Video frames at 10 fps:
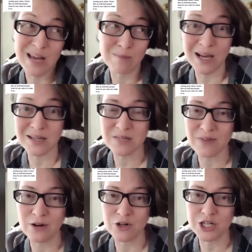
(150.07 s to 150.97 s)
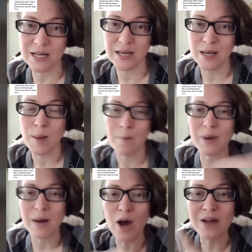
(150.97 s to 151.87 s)
10 bucks of energy,
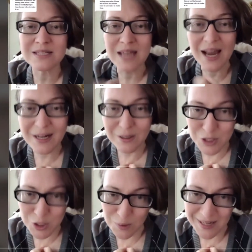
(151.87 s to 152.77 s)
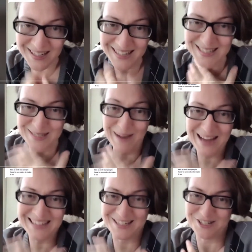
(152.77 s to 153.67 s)
but I'm not entitled to it because it's
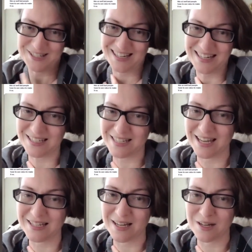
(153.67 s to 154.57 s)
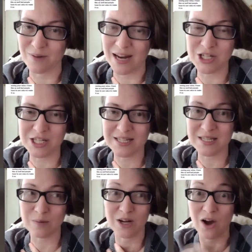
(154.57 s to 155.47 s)
my dishes that need to get done, right? Just
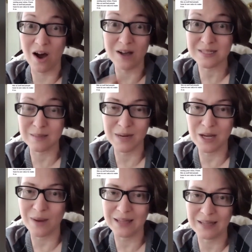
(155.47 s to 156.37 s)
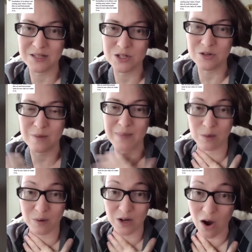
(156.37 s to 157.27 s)
because it would cost somebody way less to do them than
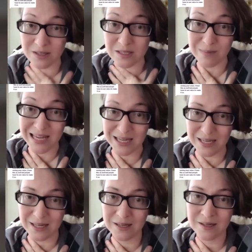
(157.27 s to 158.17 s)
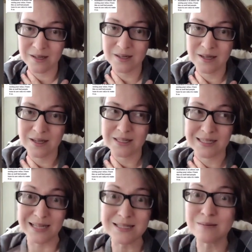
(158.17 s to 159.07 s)
it would cost me
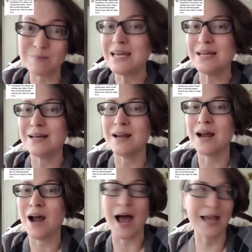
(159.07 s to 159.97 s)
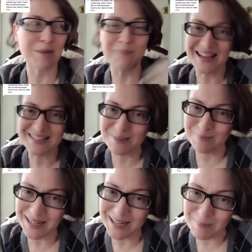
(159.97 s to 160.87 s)
doesn't mean I can make
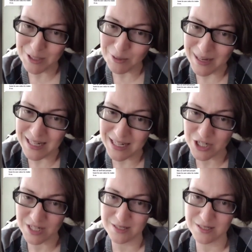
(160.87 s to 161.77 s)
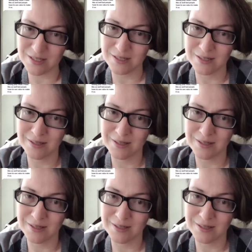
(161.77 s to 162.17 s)
somebody come and do my dishes.